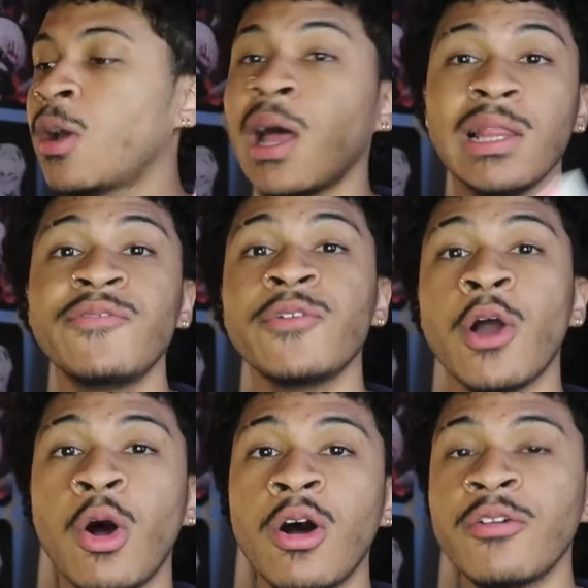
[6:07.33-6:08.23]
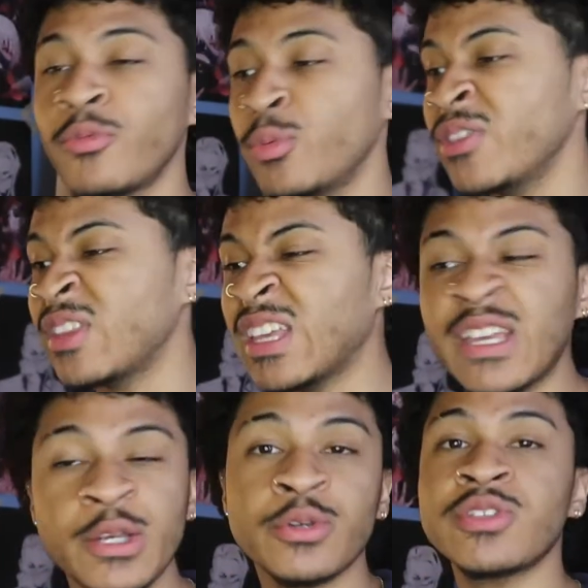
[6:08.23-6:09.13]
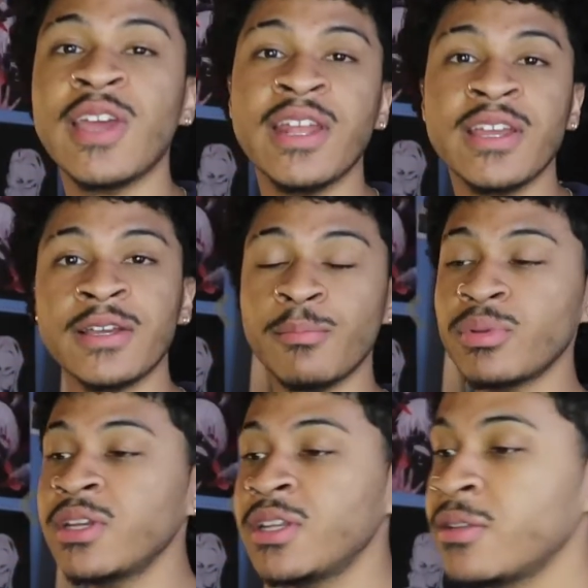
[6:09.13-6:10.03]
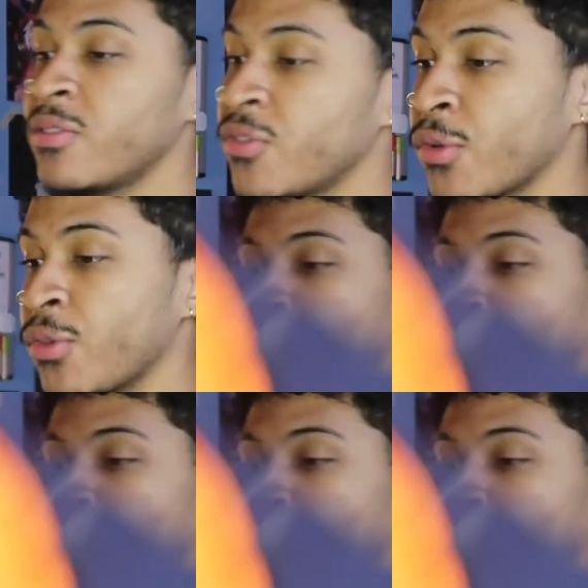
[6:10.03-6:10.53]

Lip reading: Left y'all off with the ears getting completed, so they're